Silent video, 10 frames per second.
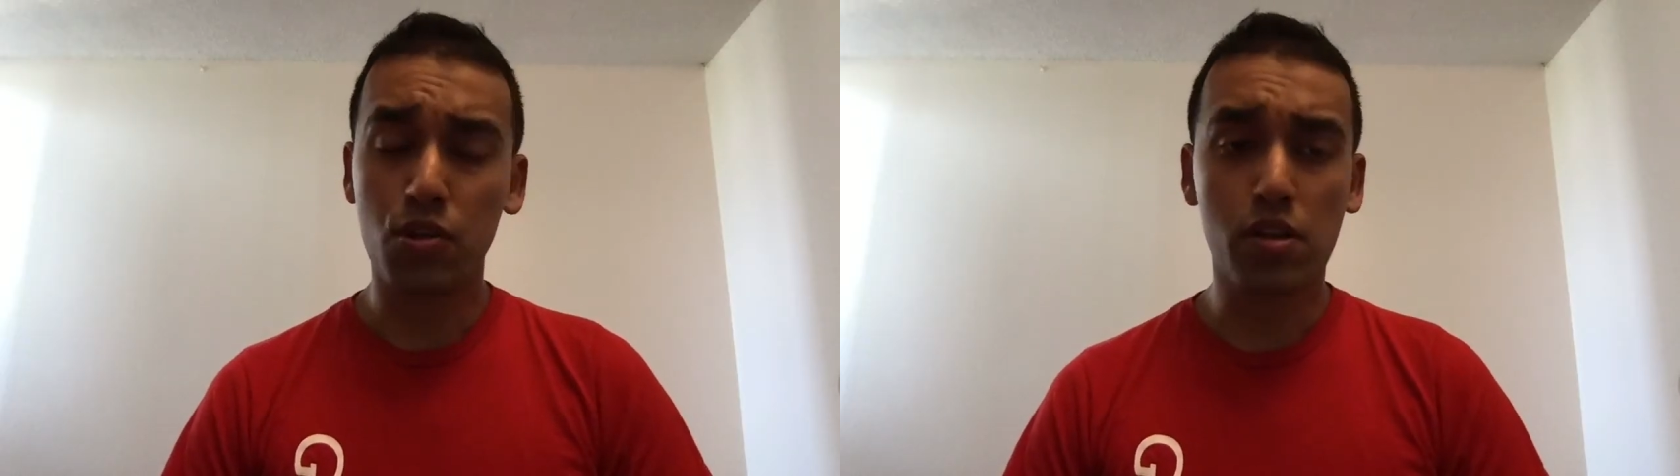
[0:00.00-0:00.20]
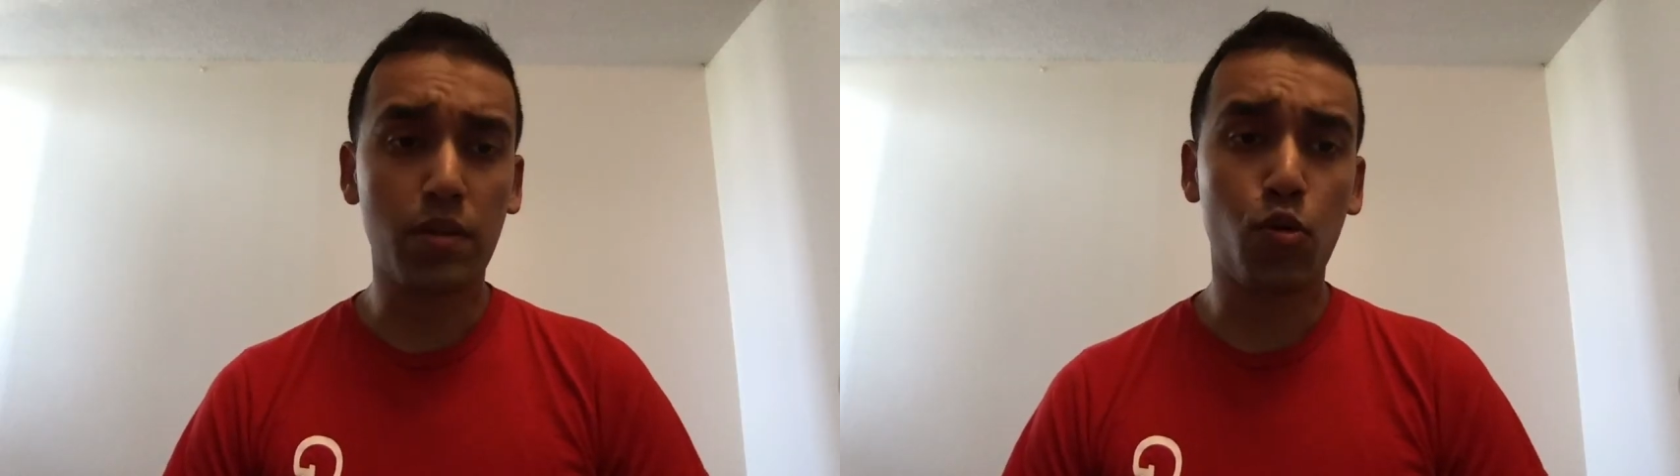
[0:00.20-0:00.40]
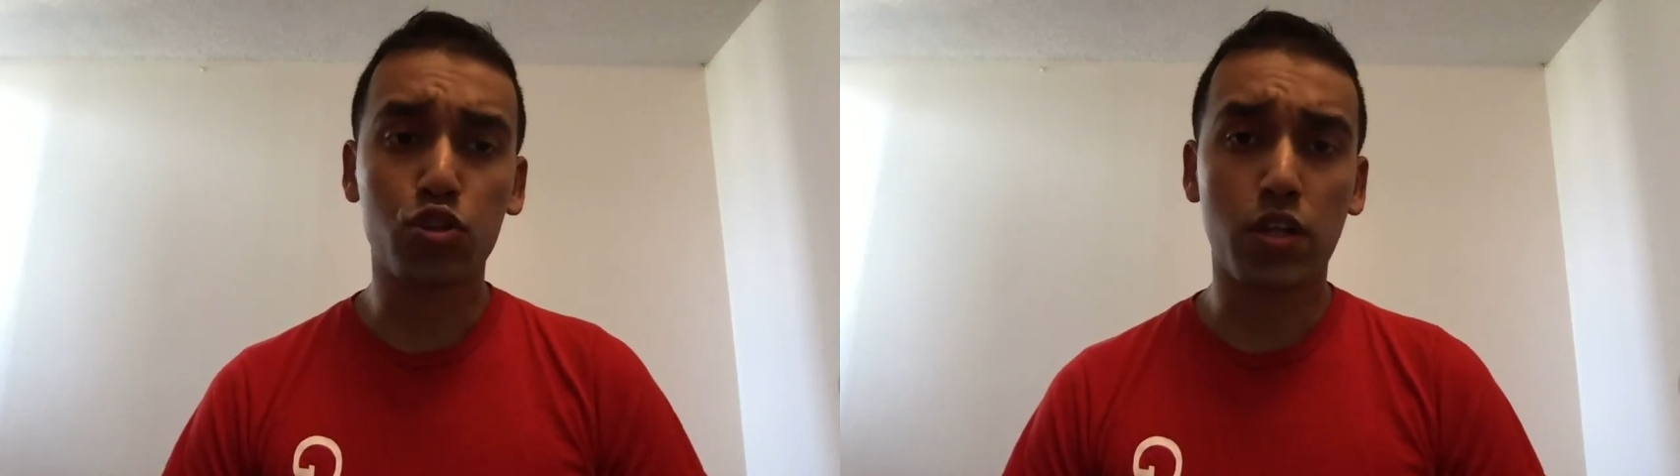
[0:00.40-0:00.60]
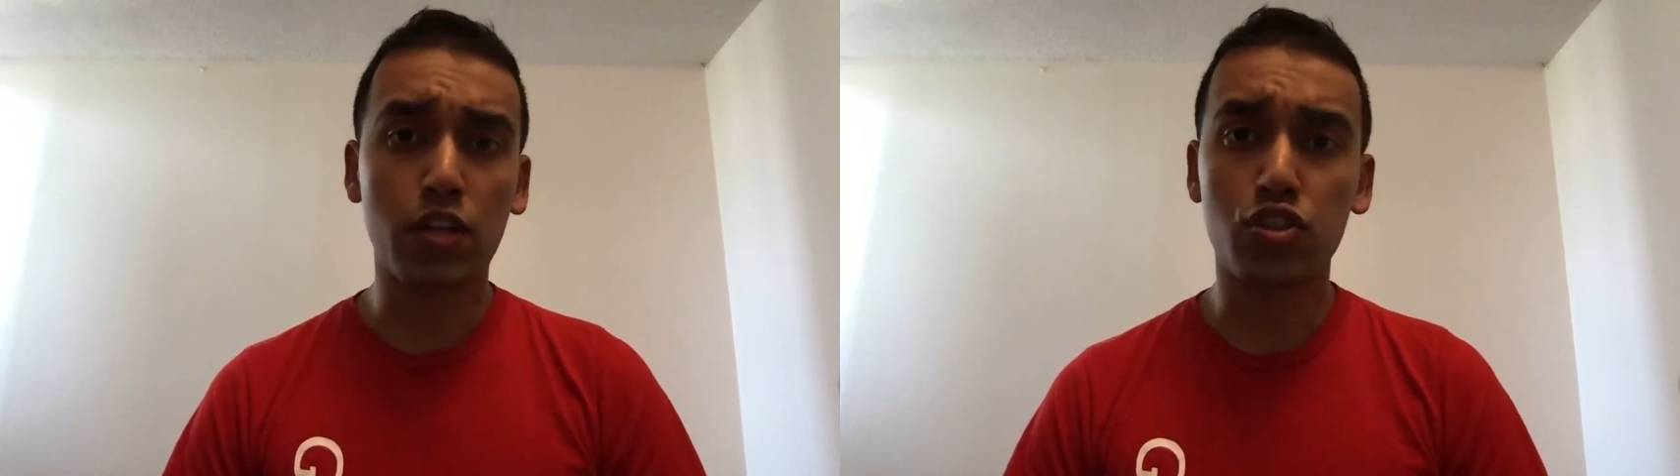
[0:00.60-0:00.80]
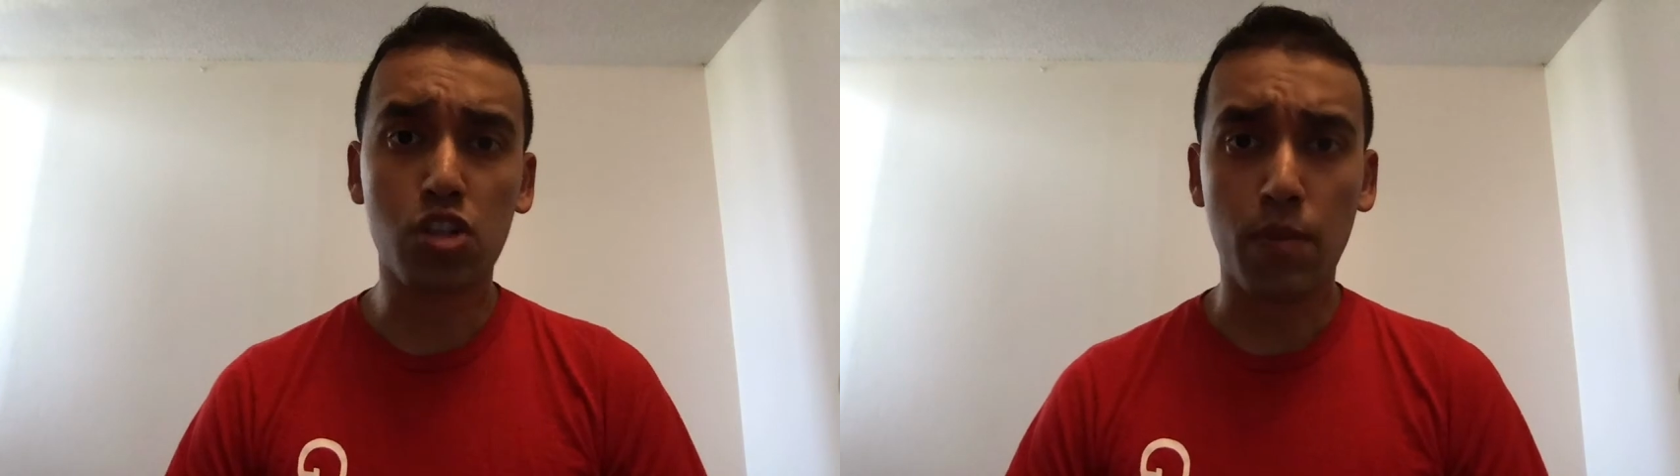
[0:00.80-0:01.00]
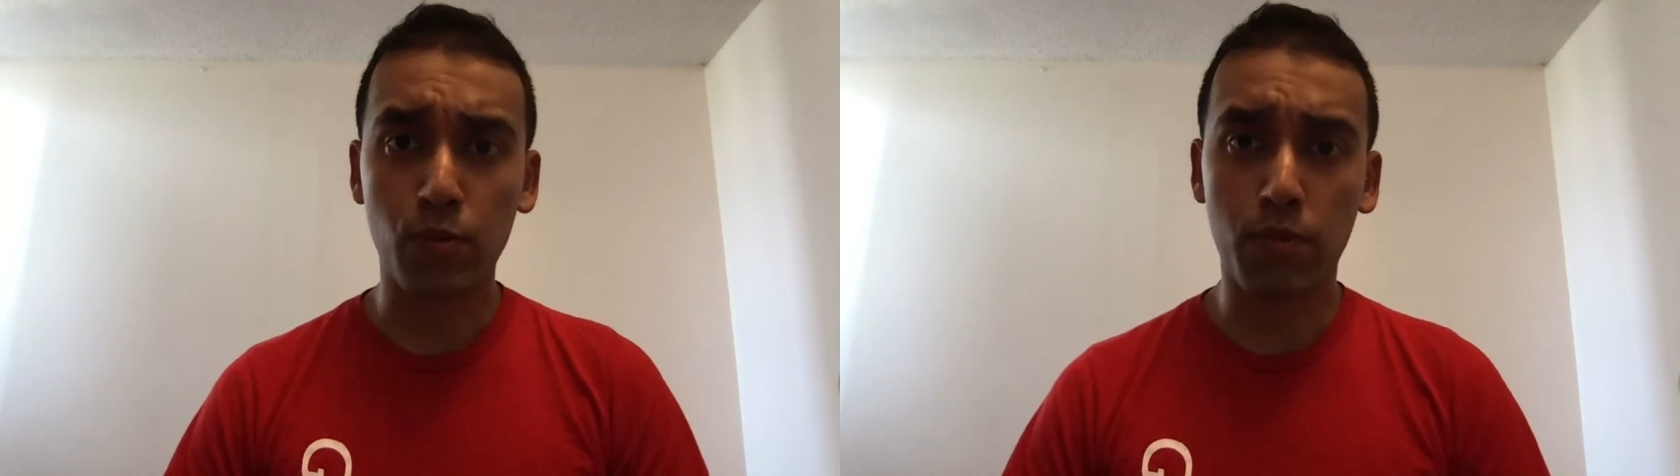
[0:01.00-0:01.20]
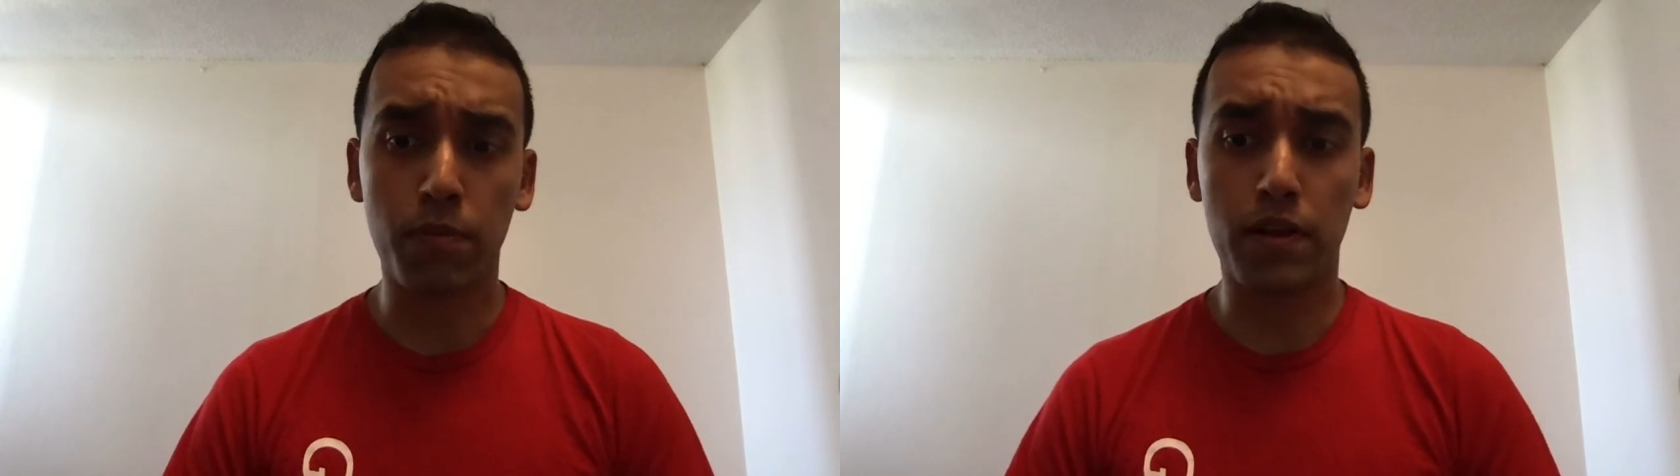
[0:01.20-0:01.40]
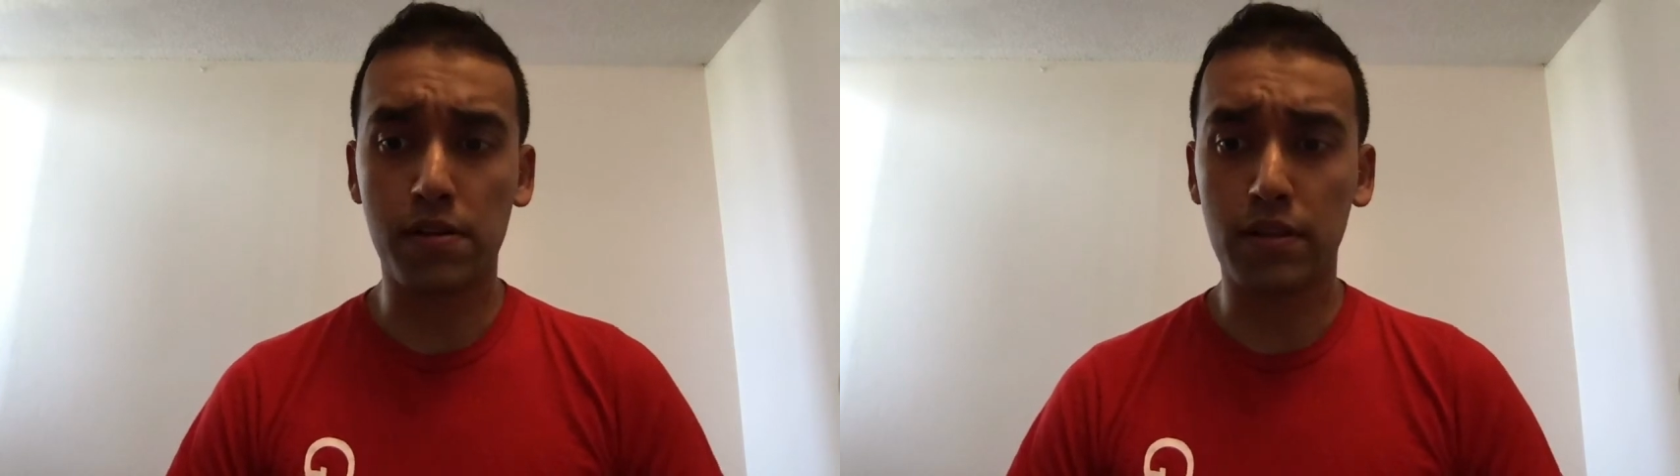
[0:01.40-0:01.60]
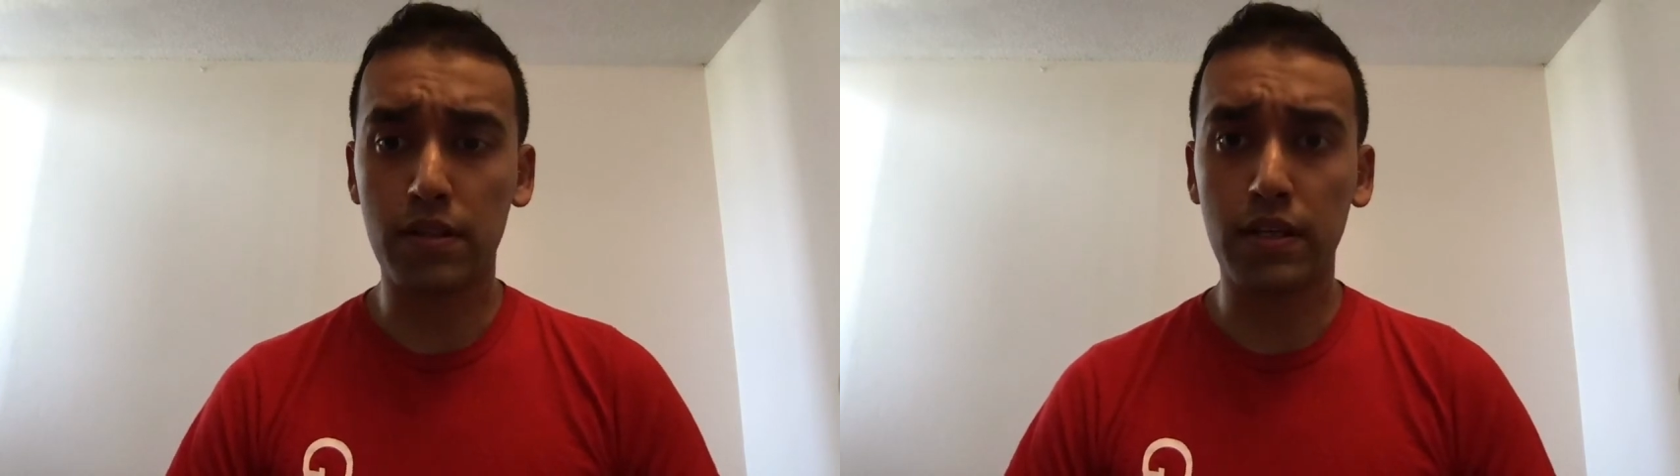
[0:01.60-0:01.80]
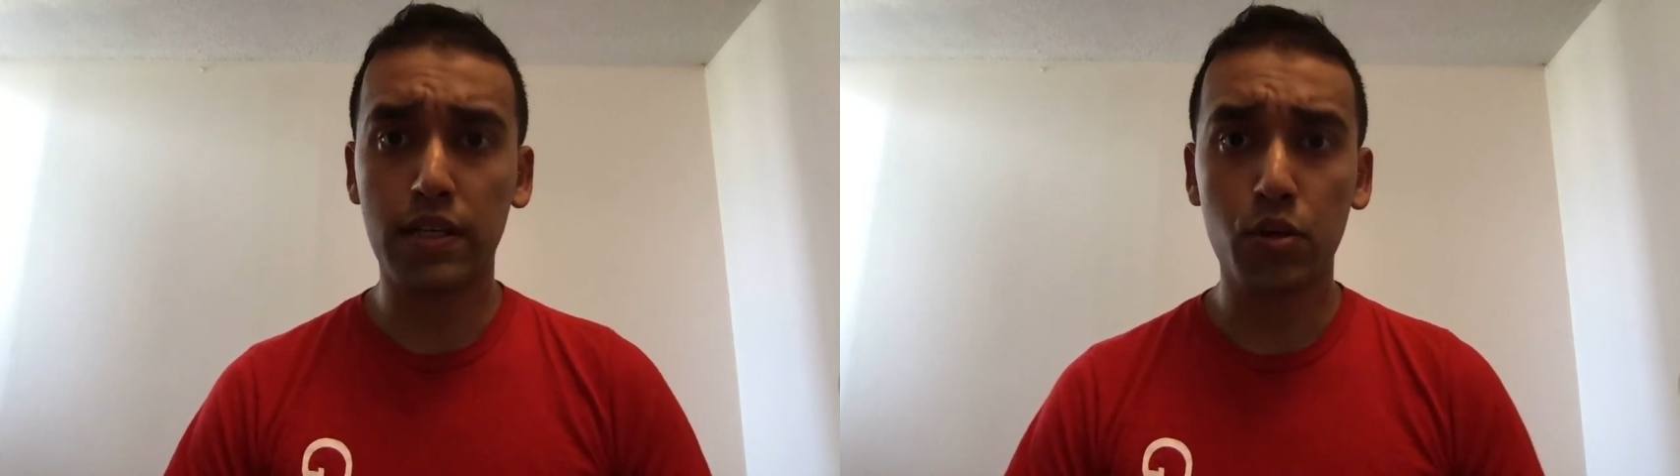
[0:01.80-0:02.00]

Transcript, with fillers: You're not the most unstoppable player in the league.